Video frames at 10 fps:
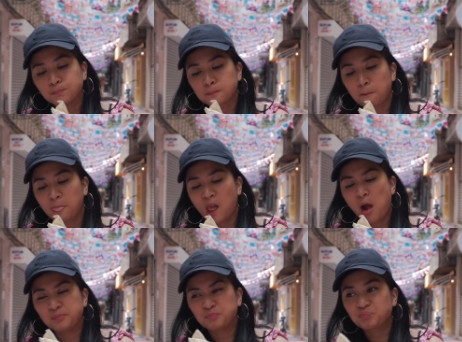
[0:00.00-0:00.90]
Mmm.
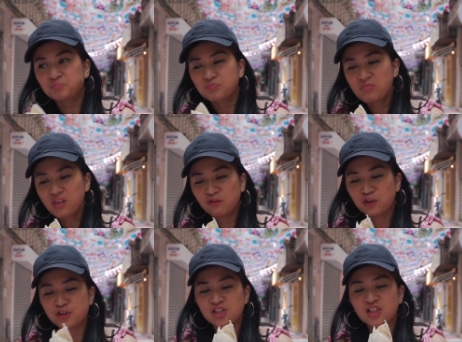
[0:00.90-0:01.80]

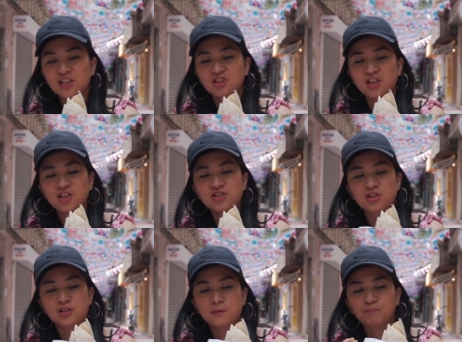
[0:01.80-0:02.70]
First thing I taste
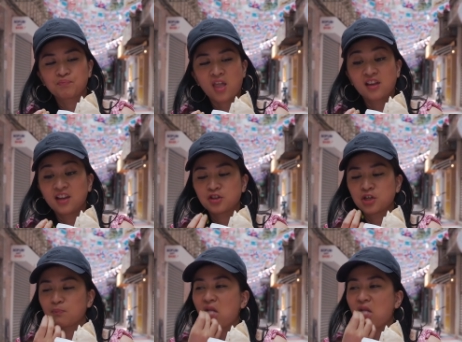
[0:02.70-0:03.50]
is ketchup.